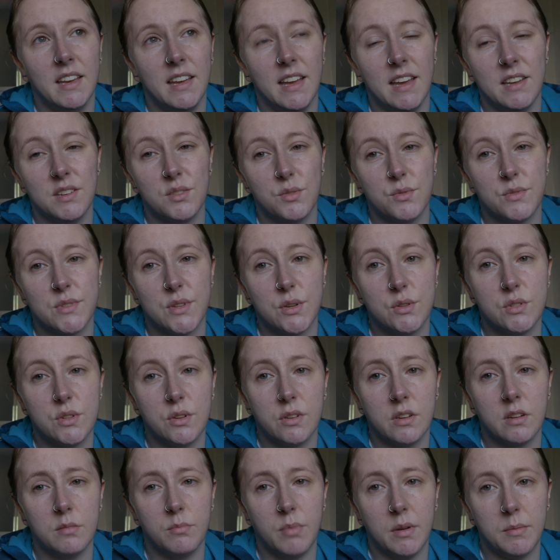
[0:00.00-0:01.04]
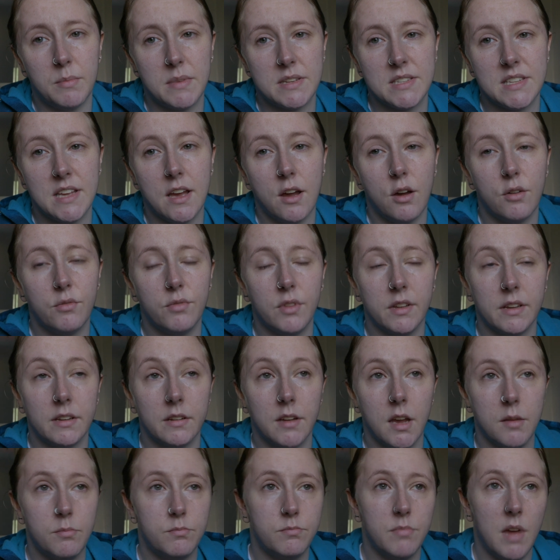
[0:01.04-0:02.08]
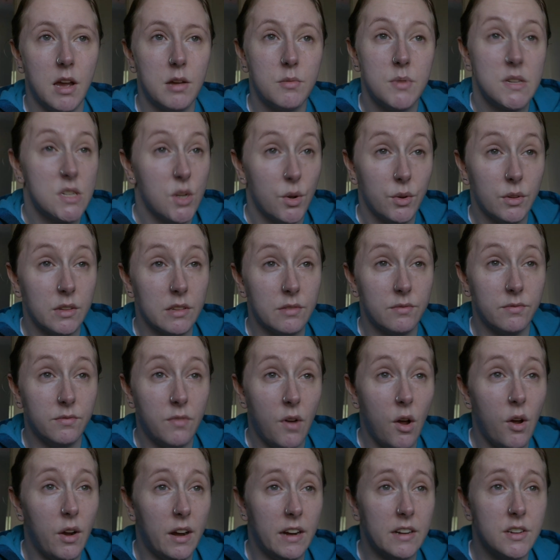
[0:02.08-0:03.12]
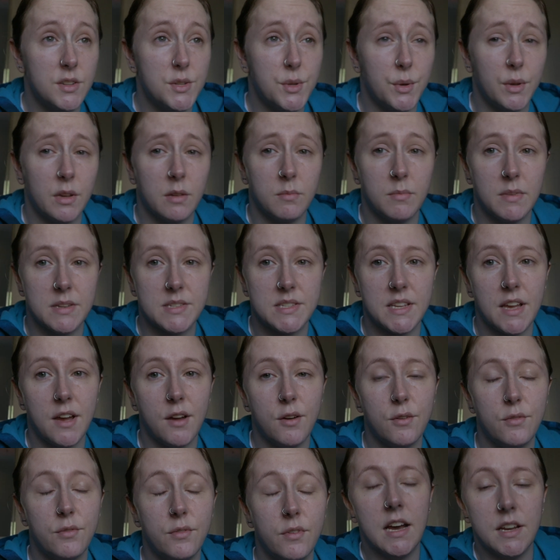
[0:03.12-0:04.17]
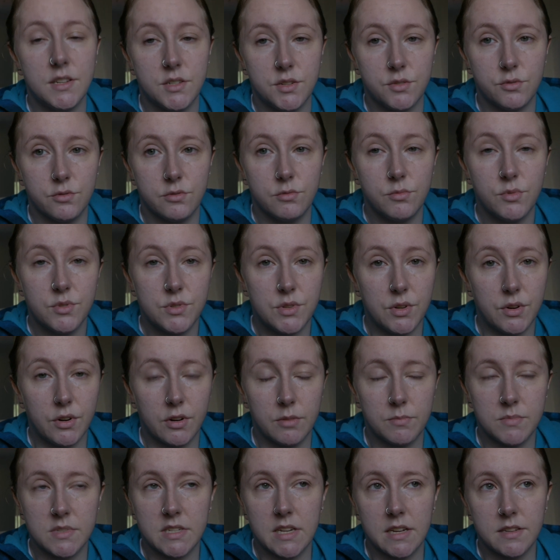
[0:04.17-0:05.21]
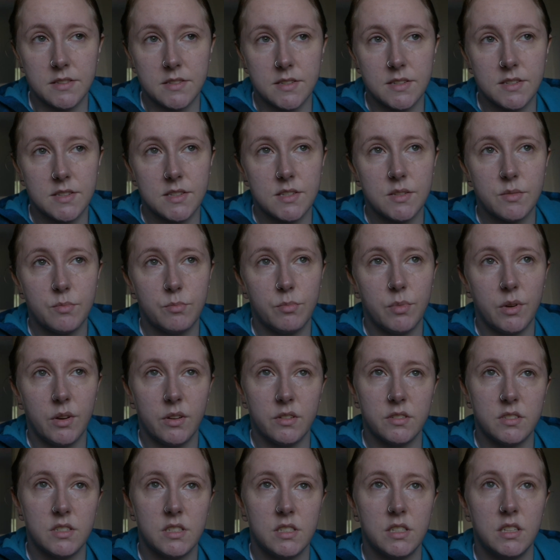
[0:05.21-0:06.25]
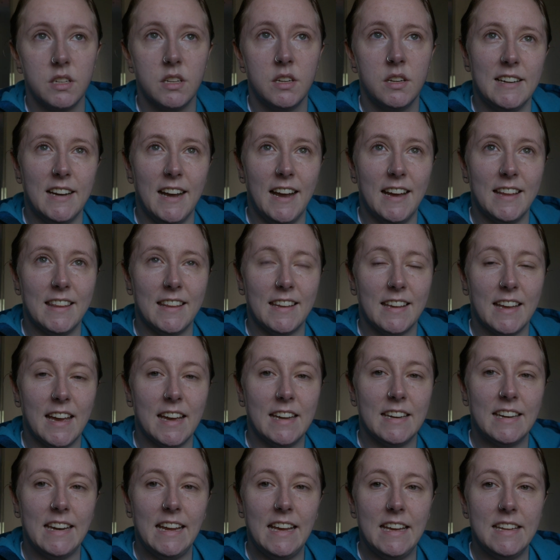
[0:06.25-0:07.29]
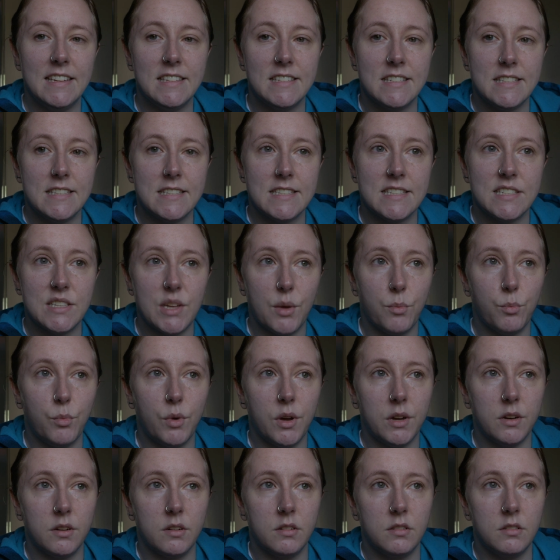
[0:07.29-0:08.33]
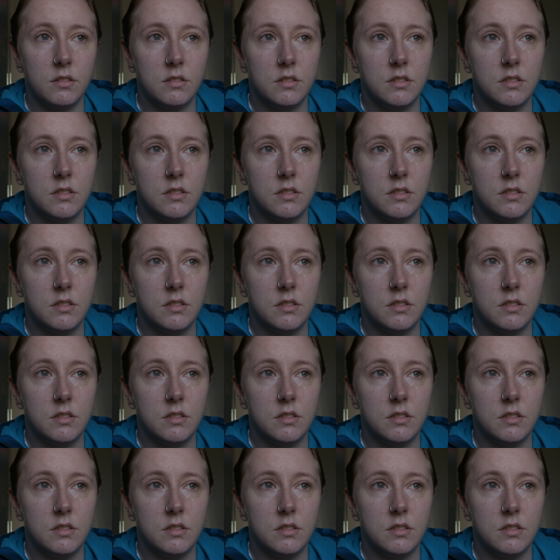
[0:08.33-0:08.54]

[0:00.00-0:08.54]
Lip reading: And also doing it by myself, like I'd be totally fine doing it myself under normal circumstances, but I think I need someone